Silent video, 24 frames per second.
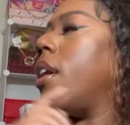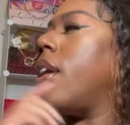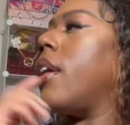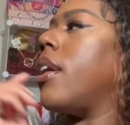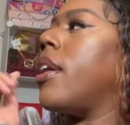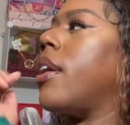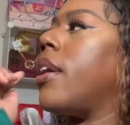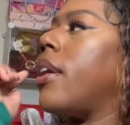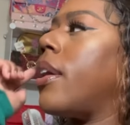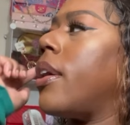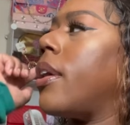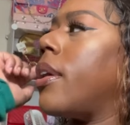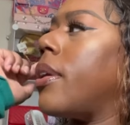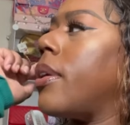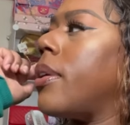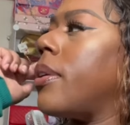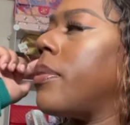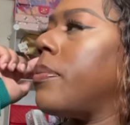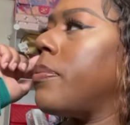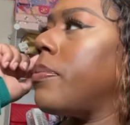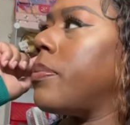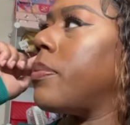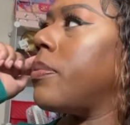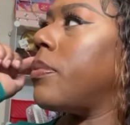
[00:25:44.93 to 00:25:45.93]

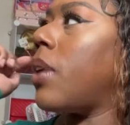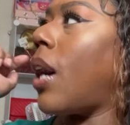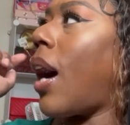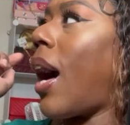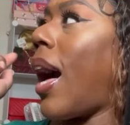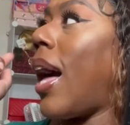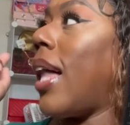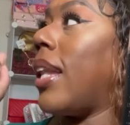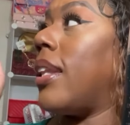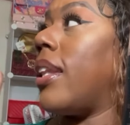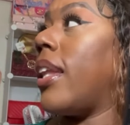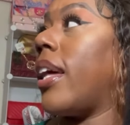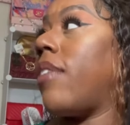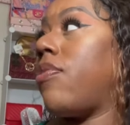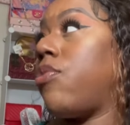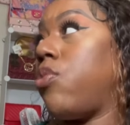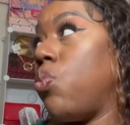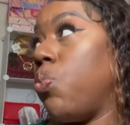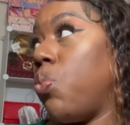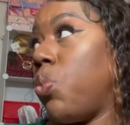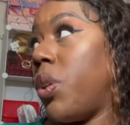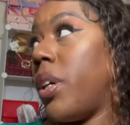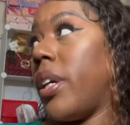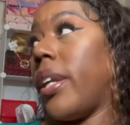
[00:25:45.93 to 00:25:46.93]
I left
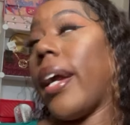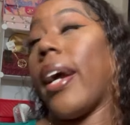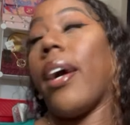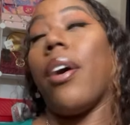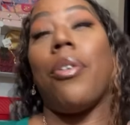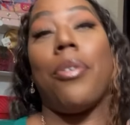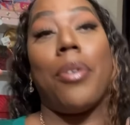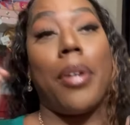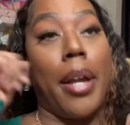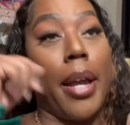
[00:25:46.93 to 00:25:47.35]
one out,